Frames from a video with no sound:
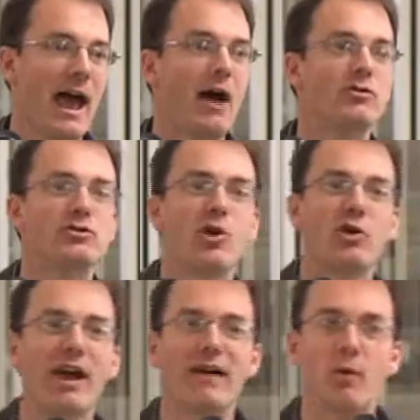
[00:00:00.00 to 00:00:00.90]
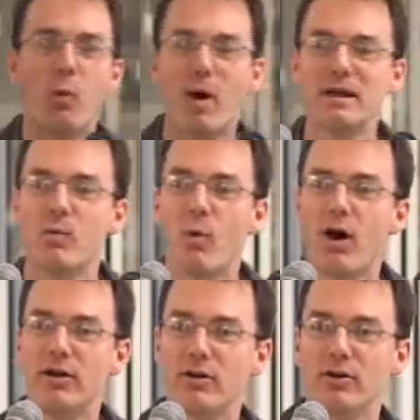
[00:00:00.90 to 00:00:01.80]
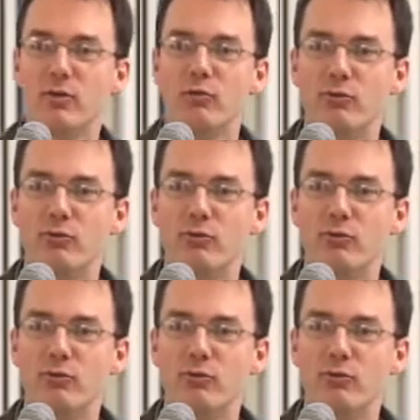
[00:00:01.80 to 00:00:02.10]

How you don't have a whitewater